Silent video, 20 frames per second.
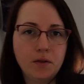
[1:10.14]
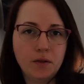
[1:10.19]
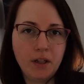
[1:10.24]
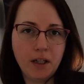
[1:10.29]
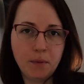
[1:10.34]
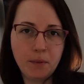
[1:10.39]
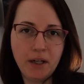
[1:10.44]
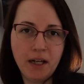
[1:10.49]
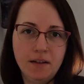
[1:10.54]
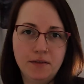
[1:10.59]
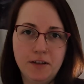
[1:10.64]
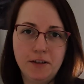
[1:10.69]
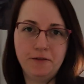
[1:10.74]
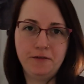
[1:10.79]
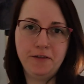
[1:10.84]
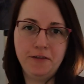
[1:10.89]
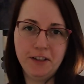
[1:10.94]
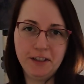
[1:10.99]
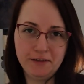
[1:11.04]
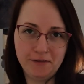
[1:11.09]
we have a
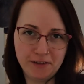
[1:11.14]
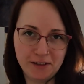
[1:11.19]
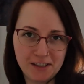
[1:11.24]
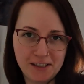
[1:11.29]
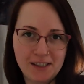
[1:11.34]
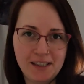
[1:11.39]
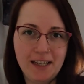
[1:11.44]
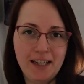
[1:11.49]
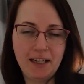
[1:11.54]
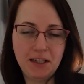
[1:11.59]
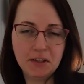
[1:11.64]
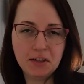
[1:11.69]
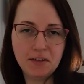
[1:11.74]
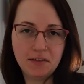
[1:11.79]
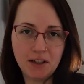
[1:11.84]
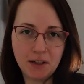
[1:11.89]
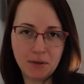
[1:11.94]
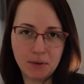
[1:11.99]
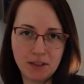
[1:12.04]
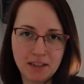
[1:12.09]
5th day
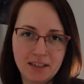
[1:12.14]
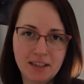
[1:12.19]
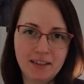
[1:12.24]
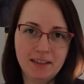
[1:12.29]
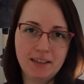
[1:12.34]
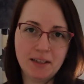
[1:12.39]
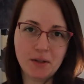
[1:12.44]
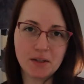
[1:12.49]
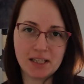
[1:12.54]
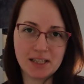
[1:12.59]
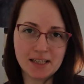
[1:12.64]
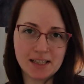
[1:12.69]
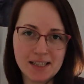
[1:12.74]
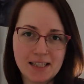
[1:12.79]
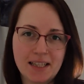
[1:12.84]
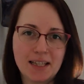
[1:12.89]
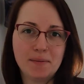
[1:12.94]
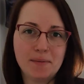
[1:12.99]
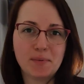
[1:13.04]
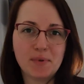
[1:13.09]
of our 10,000
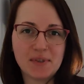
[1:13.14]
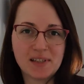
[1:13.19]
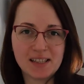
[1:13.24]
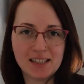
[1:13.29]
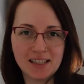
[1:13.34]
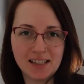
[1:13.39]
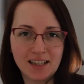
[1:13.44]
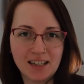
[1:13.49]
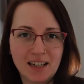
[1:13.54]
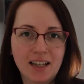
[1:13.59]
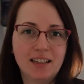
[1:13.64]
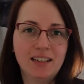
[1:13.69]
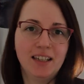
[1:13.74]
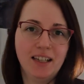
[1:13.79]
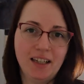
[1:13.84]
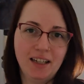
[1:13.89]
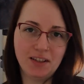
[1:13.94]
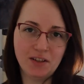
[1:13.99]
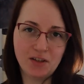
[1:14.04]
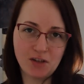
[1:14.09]
steps a
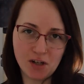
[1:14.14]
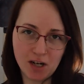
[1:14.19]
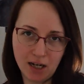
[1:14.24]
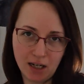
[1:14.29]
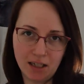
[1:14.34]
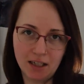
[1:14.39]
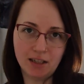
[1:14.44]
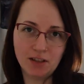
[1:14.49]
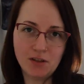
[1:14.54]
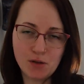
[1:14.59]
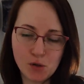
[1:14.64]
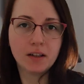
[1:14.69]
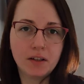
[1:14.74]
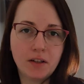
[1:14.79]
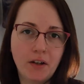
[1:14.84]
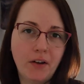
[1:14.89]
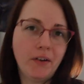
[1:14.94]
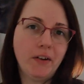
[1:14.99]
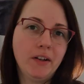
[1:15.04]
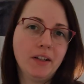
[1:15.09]
day challenge.
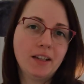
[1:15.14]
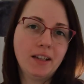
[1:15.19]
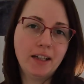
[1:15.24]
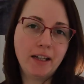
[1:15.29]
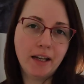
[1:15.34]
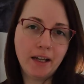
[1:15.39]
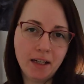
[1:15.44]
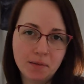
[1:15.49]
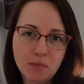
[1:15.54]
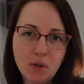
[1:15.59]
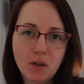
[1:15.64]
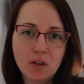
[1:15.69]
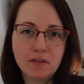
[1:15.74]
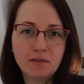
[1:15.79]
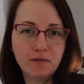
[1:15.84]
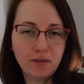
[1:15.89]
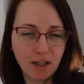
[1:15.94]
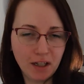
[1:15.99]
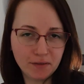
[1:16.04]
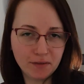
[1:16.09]
Currently I am on
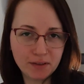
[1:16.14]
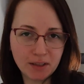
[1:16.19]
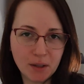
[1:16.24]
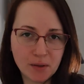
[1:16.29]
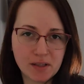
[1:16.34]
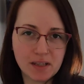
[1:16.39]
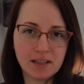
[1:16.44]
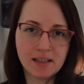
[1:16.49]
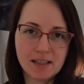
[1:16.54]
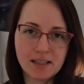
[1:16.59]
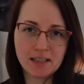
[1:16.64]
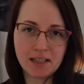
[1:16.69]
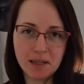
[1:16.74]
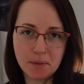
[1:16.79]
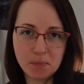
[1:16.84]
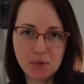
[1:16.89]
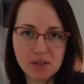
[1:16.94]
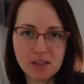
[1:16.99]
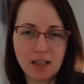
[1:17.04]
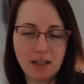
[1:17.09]
5,000
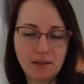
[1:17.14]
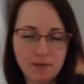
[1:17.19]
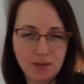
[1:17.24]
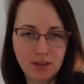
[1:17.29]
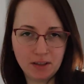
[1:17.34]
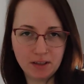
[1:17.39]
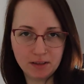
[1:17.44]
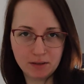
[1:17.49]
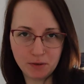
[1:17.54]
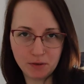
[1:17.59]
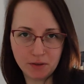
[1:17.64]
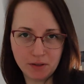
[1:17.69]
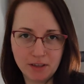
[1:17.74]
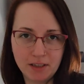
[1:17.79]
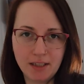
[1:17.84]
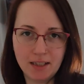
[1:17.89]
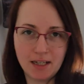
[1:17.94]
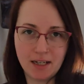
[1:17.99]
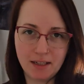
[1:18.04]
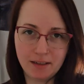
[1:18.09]
steps. I've done it during the
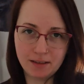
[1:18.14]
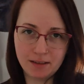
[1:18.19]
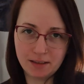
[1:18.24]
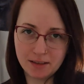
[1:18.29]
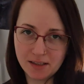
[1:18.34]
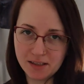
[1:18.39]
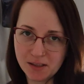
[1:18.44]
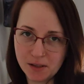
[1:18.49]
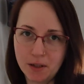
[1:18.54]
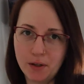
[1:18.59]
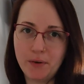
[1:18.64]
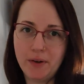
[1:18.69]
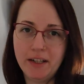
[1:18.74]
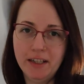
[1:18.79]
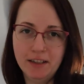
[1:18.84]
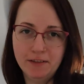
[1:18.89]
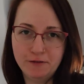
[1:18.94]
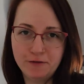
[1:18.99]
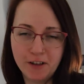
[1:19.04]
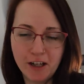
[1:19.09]
night, so now I
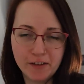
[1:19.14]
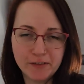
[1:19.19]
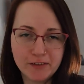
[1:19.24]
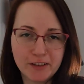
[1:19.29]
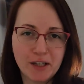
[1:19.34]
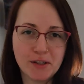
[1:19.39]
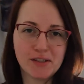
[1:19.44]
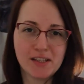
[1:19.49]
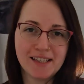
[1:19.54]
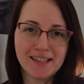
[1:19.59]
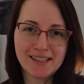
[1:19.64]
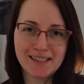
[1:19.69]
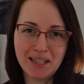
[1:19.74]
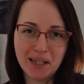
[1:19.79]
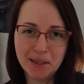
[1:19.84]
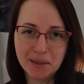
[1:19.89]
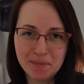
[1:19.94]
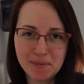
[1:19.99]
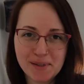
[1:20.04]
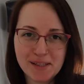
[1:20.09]
have 5,000
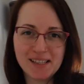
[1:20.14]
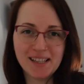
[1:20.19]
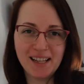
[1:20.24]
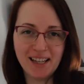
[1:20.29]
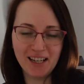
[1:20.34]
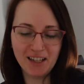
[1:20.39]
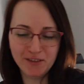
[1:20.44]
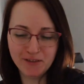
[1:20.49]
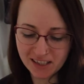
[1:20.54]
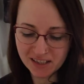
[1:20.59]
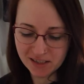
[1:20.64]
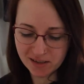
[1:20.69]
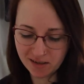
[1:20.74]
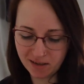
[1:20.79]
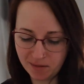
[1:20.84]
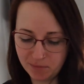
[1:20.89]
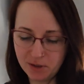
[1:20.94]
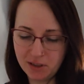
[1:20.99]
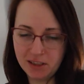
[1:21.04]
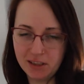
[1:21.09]
steps left. So
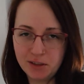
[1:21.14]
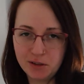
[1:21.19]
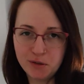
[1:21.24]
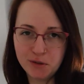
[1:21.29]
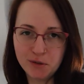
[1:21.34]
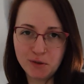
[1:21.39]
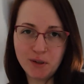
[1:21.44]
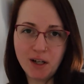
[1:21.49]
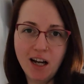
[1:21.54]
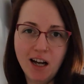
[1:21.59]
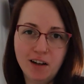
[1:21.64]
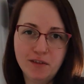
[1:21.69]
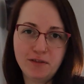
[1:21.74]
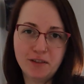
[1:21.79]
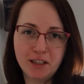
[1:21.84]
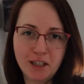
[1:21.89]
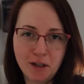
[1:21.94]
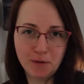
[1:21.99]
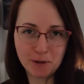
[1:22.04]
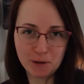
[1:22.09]
I'm gonna do half an
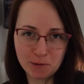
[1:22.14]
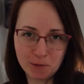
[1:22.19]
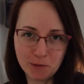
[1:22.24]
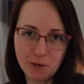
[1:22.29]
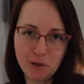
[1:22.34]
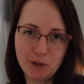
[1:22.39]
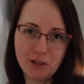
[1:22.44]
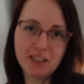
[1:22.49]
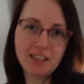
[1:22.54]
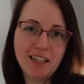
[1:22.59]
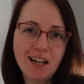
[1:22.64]
hour walk now